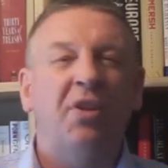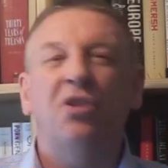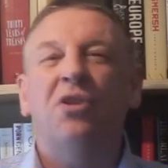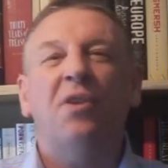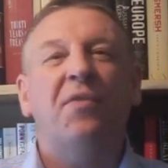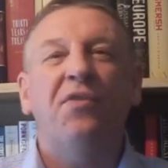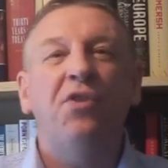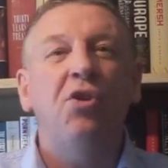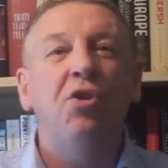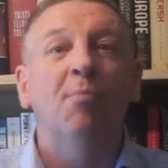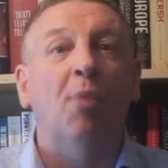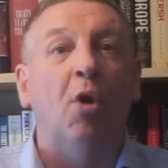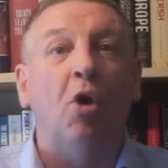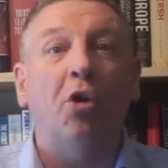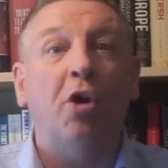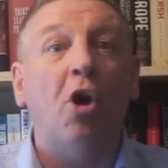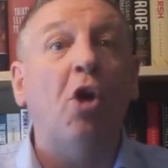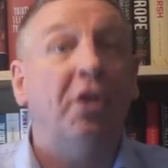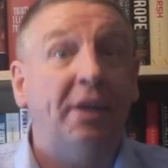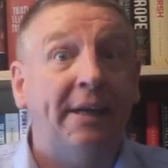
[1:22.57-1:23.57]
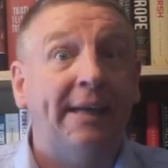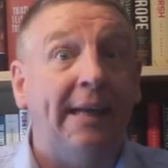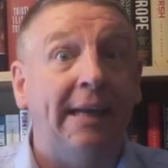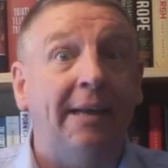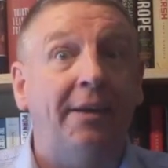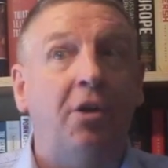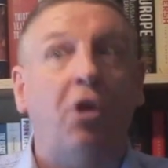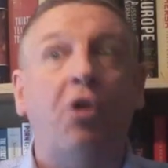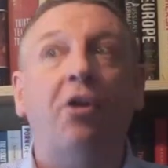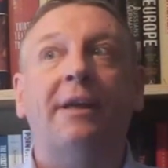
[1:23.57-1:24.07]
There's a few more. Honour
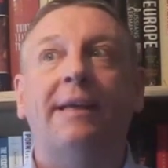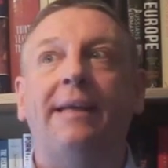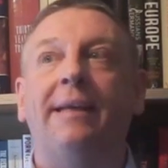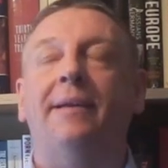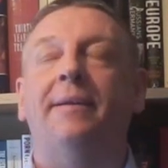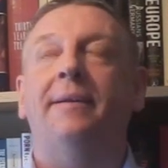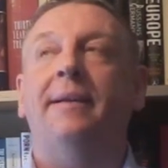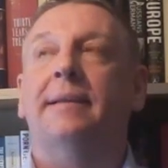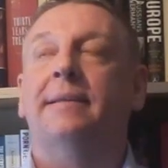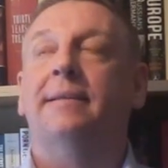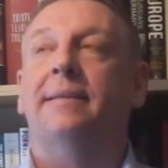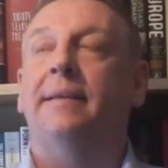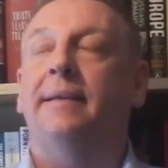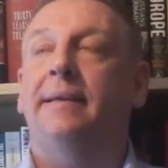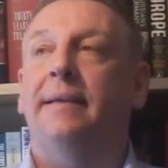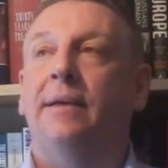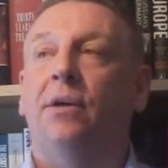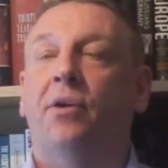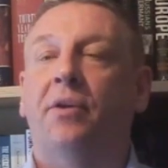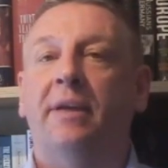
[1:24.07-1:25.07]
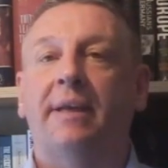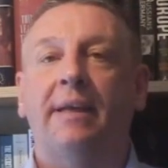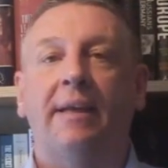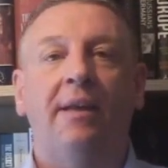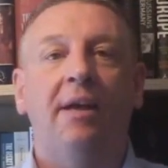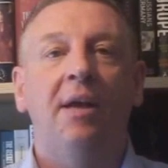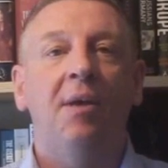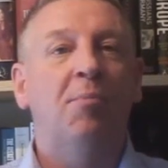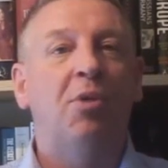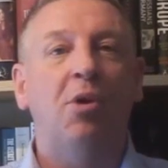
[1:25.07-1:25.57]
killing, that's it. Yeah, honour
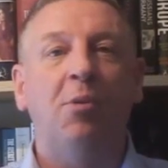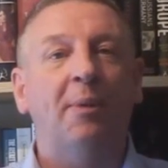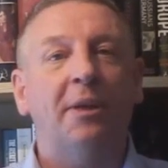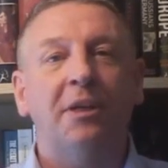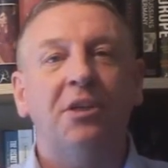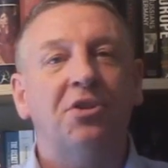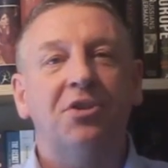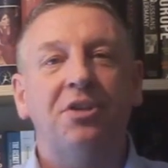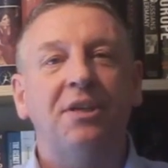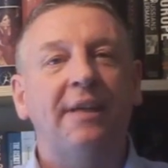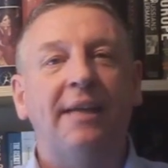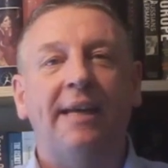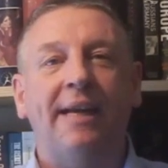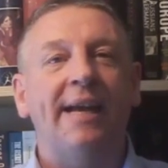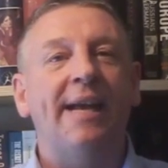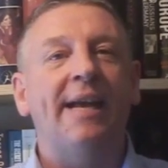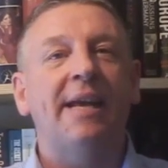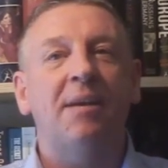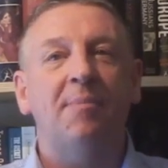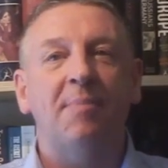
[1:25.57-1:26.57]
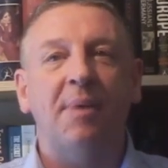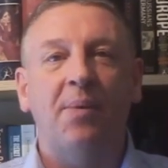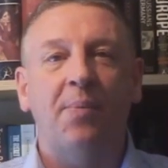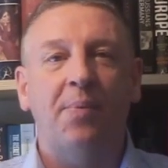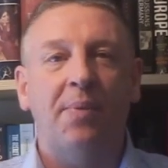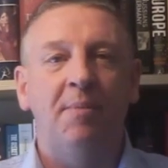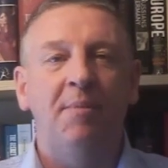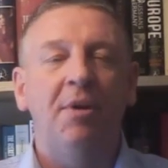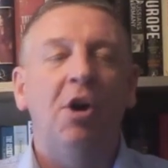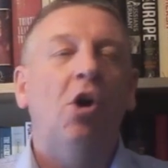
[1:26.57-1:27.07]
killing. Public doesn't care
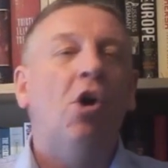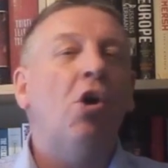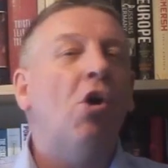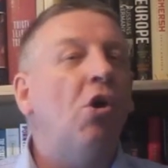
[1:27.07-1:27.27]
about them.